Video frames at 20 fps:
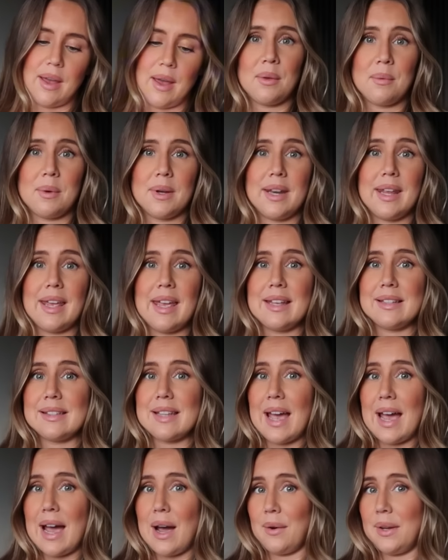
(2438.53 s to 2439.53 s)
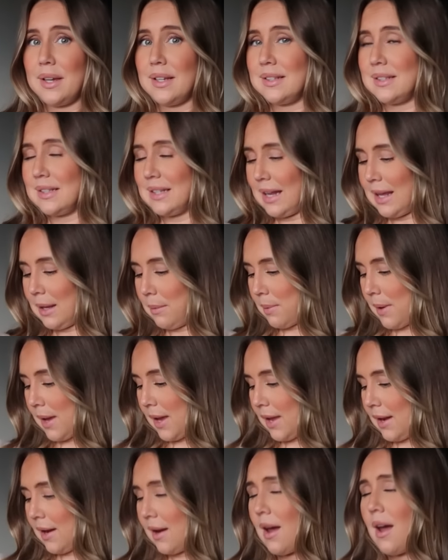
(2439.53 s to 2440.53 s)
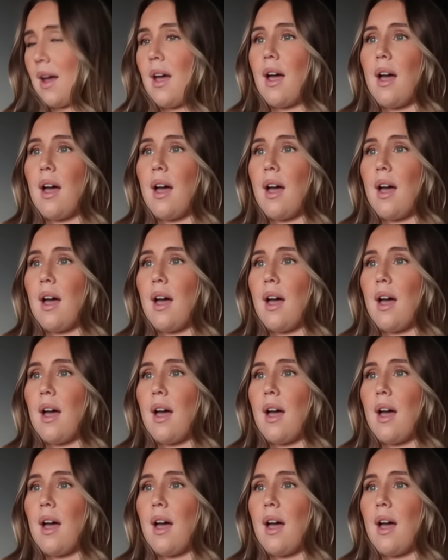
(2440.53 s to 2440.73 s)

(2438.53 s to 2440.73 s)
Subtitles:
Another one is how he's sleeping.